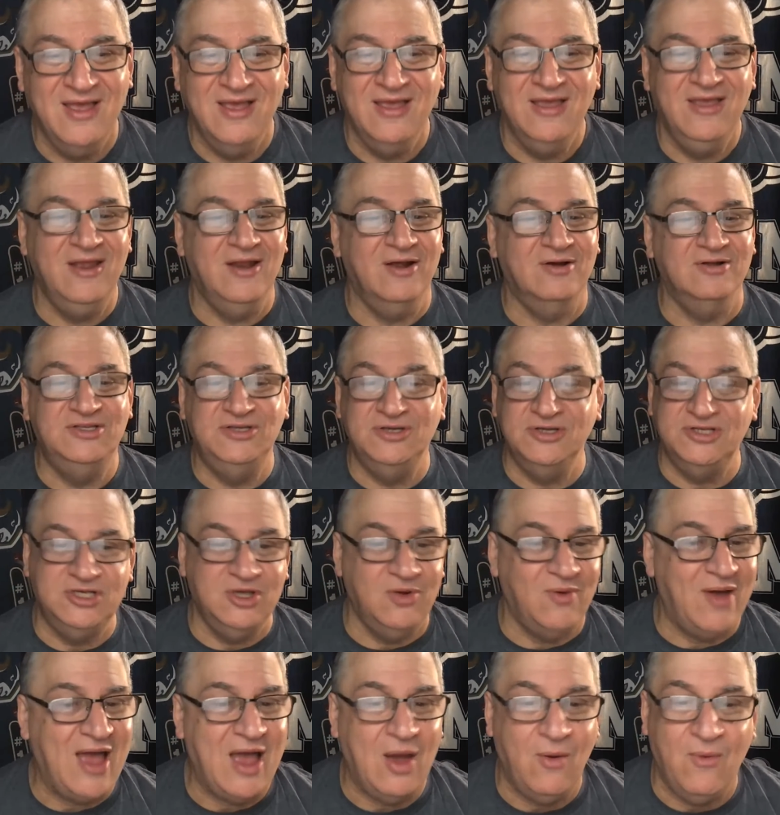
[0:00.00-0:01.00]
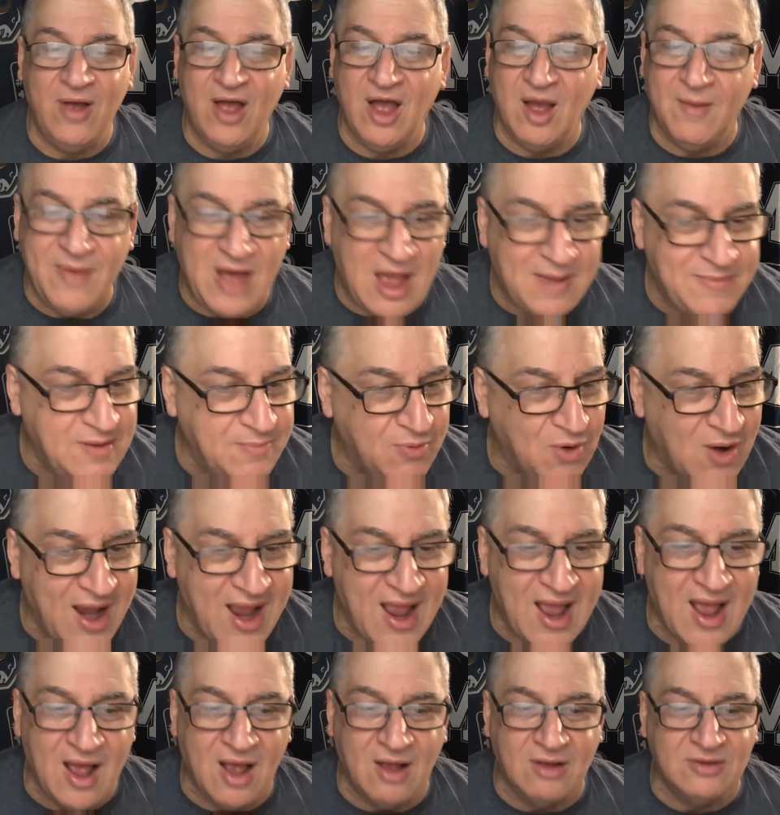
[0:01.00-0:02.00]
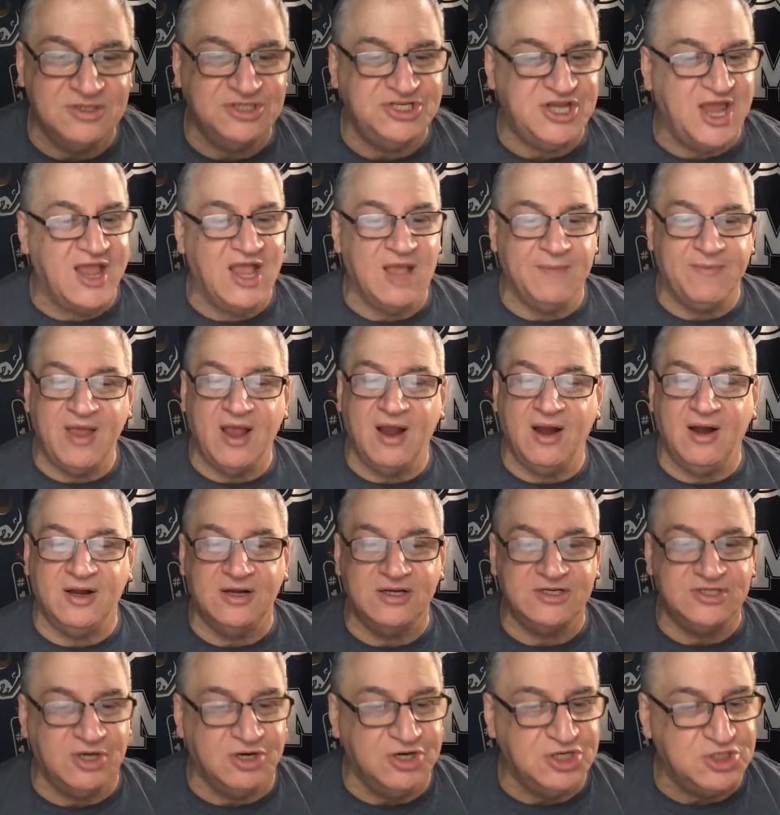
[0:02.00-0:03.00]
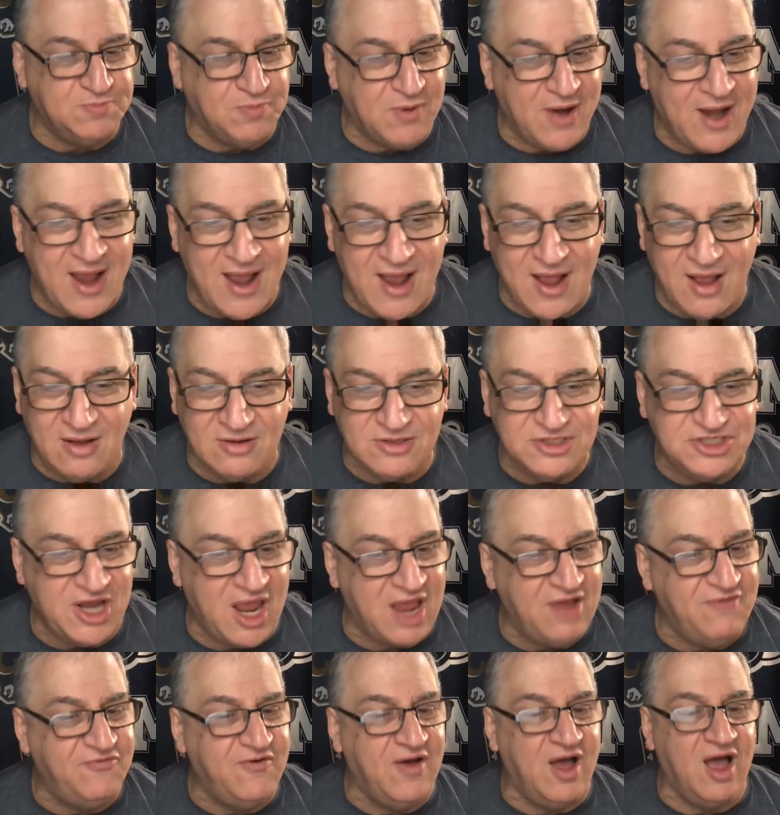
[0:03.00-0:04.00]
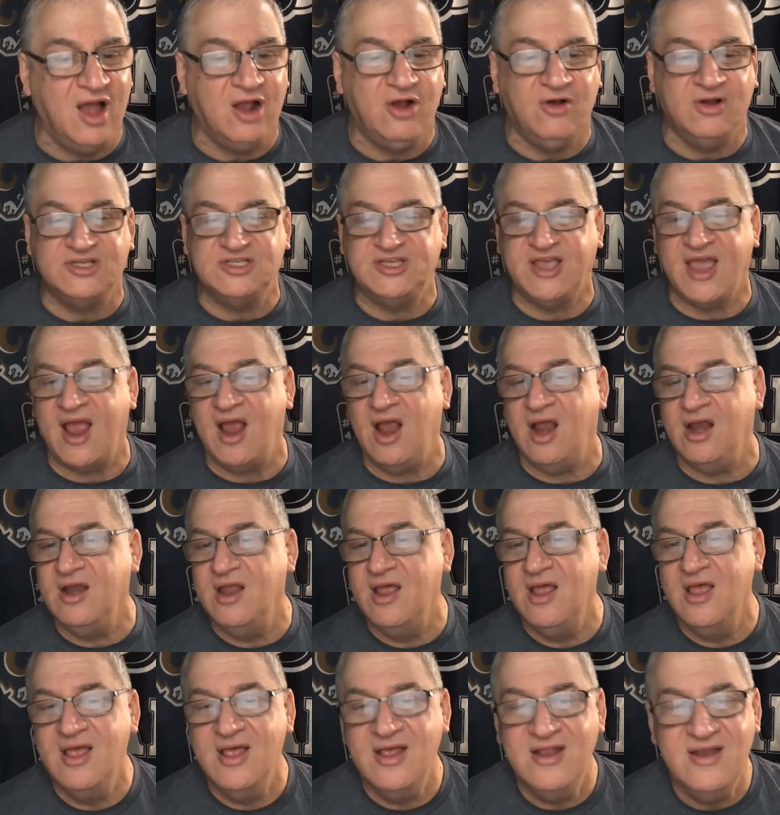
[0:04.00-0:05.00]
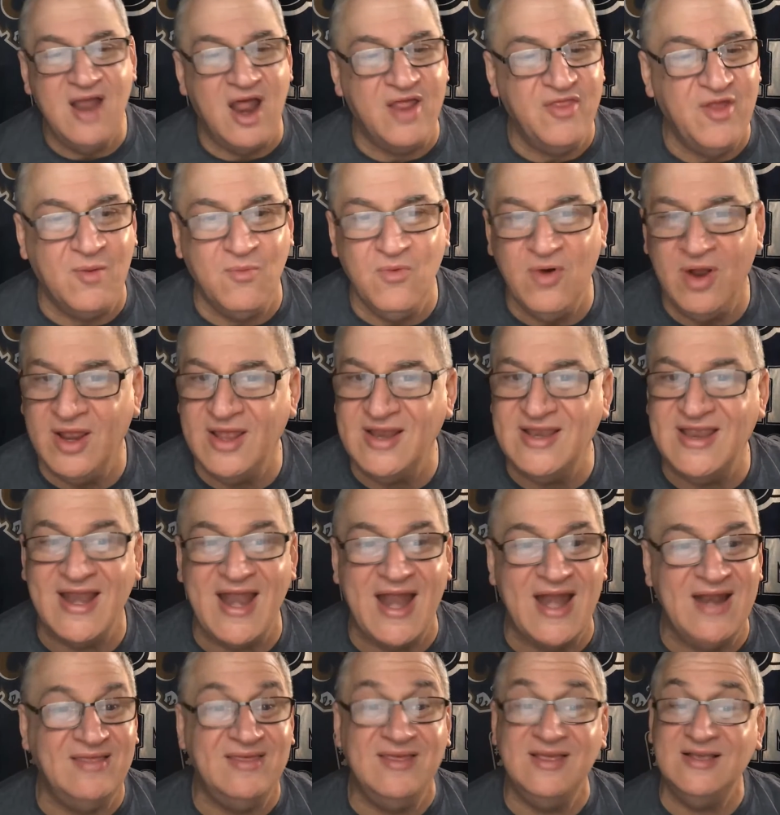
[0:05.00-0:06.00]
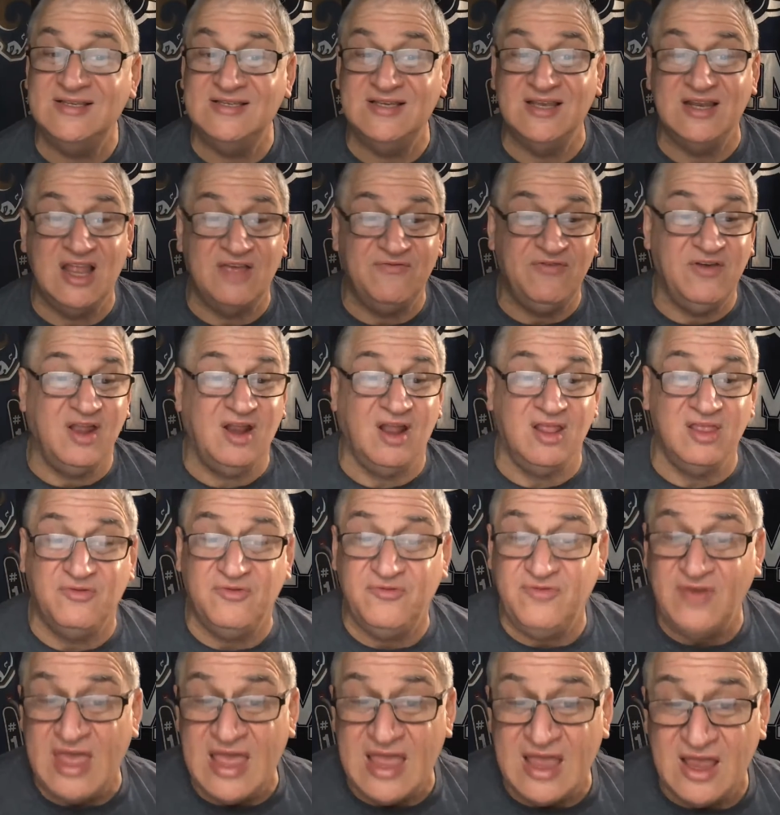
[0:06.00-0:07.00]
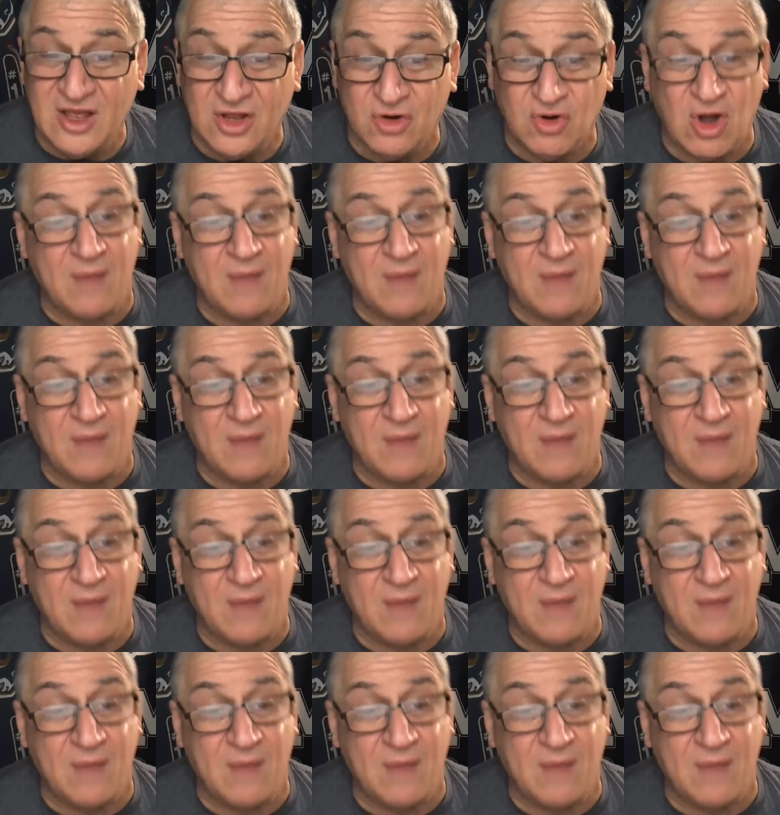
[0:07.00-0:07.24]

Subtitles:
Tutu Atwell, Bobby Brown, Jacob Harris, Ernest Brown, Jake Funk, Chris Garrett, none of them really did anything significant on the field.